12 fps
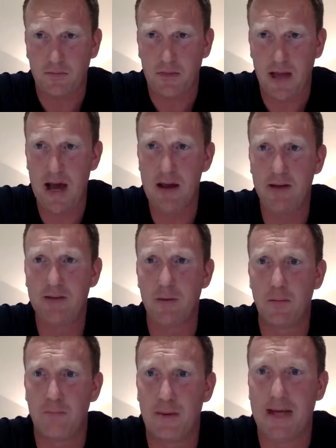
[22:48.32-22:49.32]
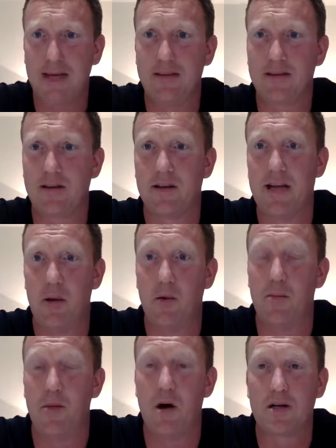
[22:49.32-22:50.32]
and biggest
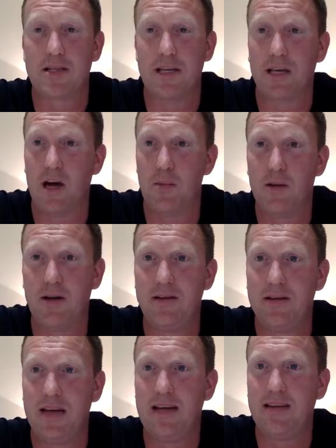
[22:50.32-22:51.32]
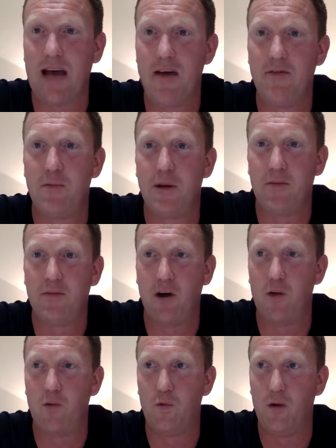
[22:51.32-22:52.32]
network marketing companies that he's ever been
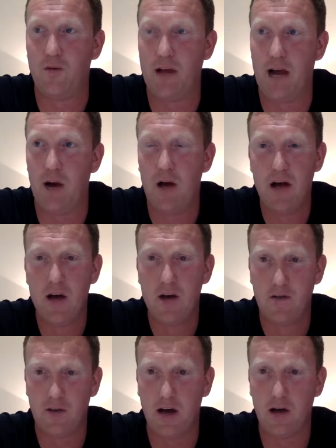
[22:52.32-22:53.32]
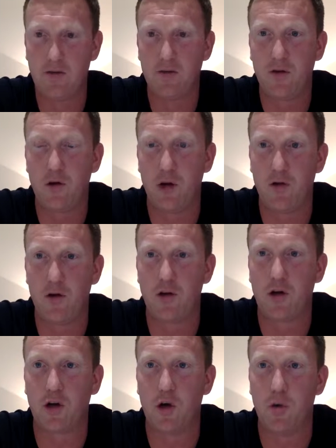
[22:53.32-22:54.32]
involved with. Now, for those of you that are on
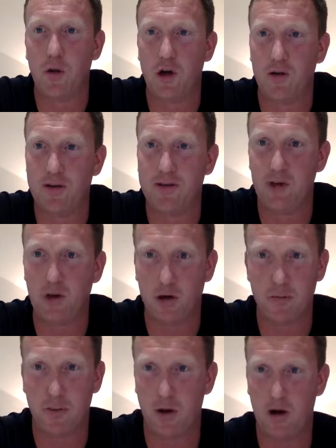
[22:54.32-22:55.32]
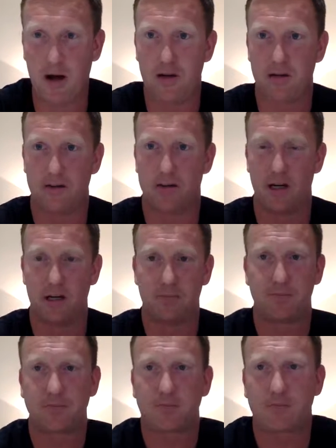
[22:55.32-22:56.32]
the call that are into your compliance, that
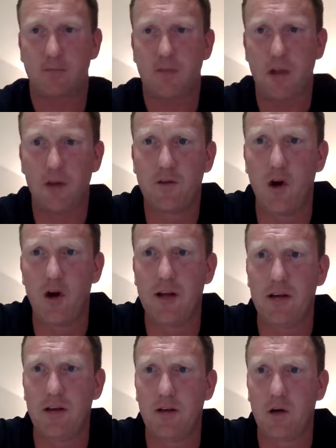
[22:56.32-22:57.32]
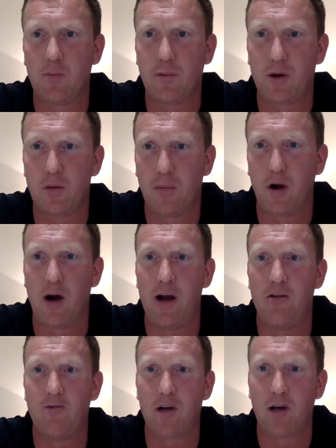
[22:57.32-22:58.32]
have got any
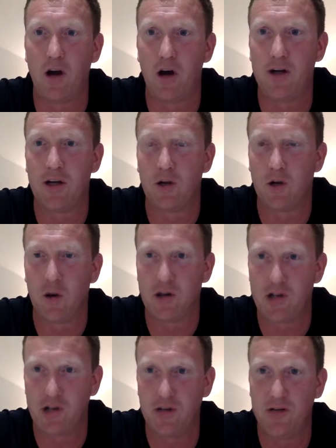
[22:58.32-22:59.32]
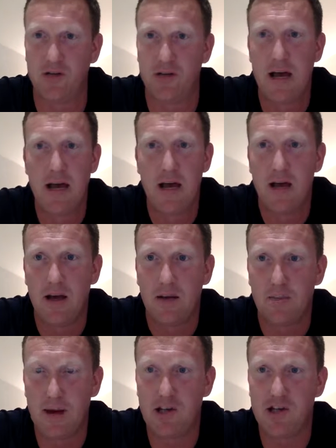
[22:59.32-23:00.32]
compliant regarding questions,
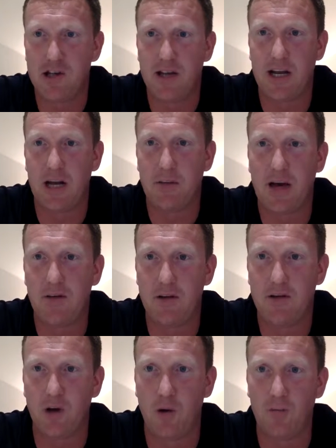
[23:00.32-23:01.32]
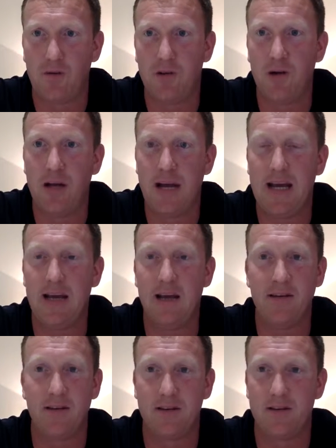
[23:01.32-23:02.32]
mention the name Kevin Thompson. He
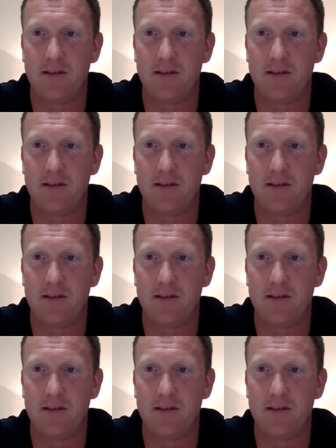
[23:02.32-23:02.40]
is, as I